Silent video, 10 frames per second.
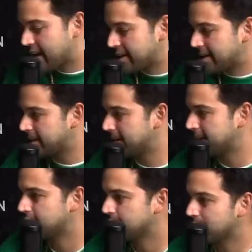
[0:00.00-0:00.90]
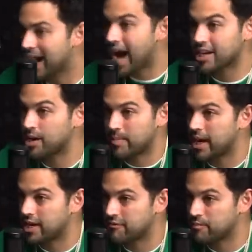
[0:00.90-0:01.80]
a, a, not a
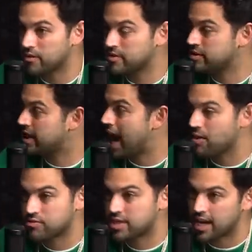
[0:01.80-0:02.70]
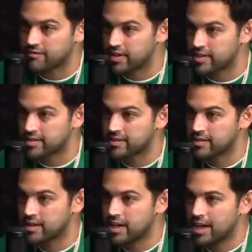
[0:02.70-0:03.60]
competitive person outside of this.
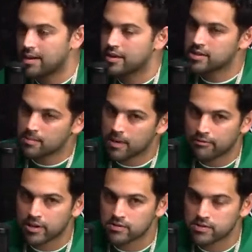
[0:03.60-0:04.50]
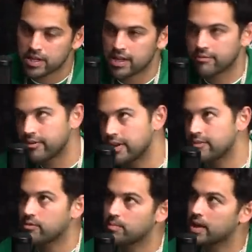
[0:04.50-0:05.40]
Yeah. Some of my friends sure. will say different
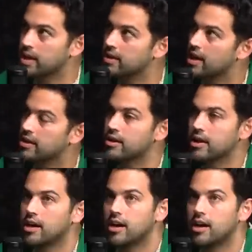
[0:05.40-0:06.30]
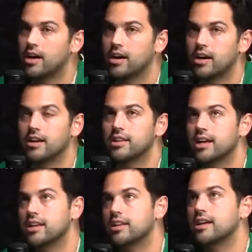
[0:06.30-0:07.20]
if we're playing like uh
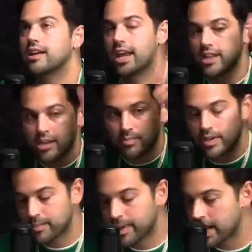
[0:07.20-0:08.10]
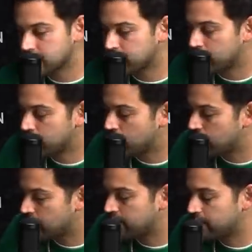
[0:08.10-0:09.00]
like like eight up at the basketball
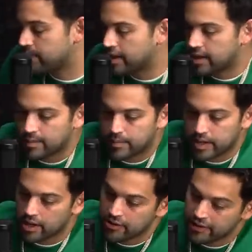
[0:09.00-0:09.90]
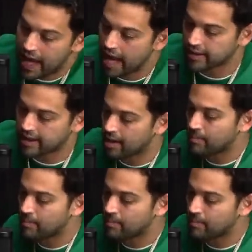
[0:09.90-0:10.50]
court, but other than that, like I'm